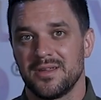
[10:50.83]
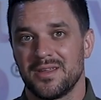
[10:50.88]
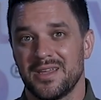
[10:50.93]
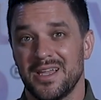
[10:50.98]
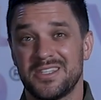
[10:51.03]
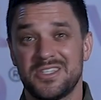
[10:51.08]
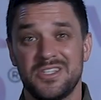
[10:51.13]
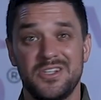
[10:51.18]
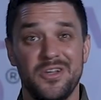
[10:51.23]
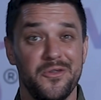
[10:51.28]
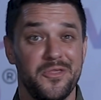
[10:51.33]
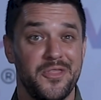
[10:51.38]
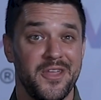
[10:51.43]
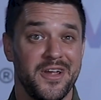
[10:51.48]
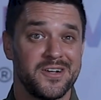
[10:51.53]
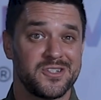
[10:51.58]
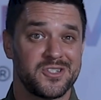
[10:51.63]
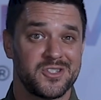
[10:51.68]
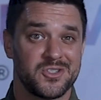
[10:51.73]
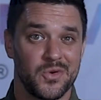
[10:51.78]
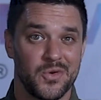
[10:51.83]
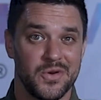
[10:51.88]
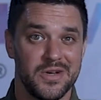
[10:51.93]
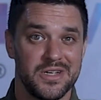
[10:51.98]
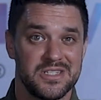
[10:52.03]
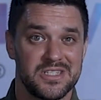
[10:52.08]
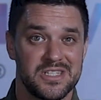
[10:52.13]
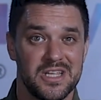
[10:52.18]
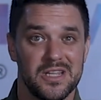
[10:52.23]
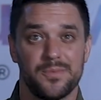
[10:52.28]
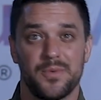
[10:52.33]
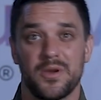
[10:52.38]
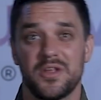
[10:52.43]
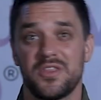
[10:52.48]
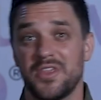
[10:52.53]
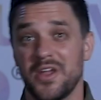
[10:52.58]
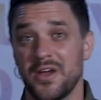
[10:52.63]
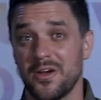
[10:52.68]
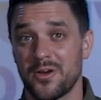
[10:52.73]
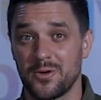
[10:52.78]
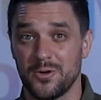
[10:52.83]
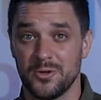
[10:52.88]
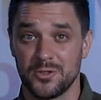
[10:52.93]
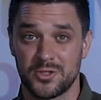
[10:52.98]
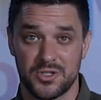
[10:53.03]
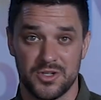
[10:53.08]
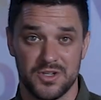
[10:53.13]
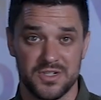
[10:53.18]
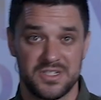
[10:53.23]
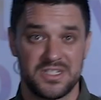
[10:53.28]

Get to know their stories, celebrate their culture,